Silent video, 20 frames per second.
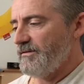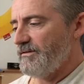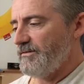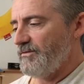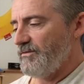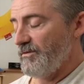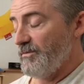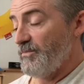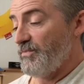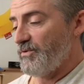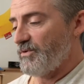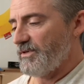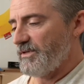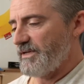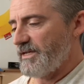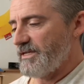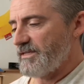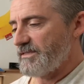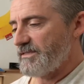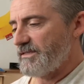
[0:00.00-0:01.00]
or the booklet
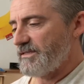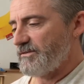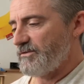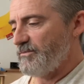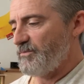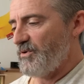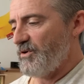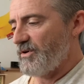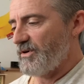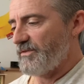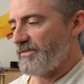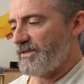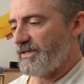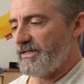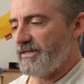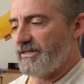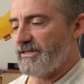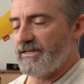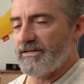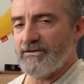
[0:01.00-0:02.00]
has this little pocket thing
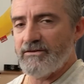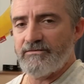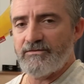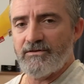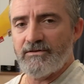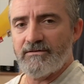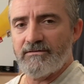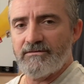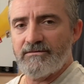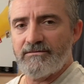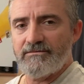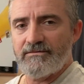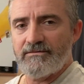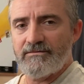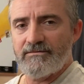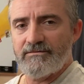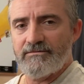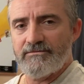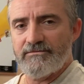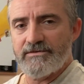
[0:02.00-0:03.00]
in here, I've got
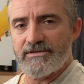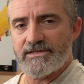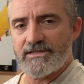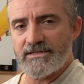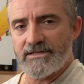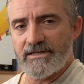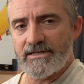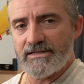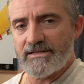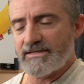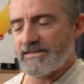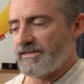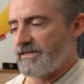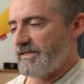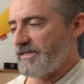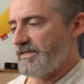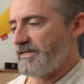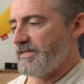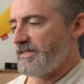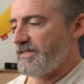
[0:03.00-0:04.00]
receipts
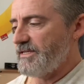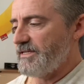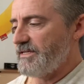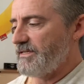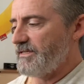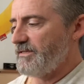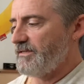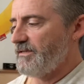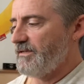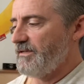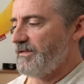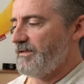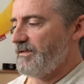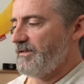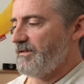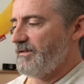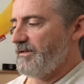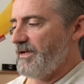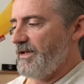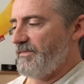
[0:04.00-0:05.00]
in here,
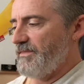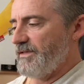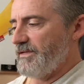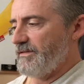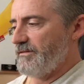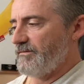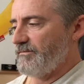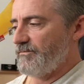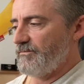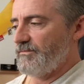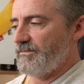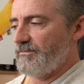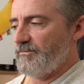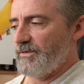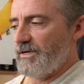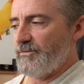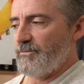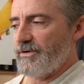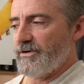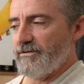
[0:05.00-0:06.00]
and then
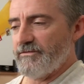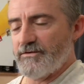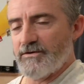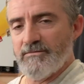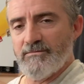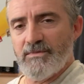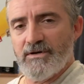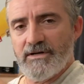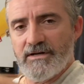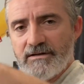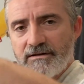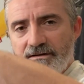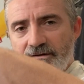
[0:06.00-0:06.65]
one where I've got my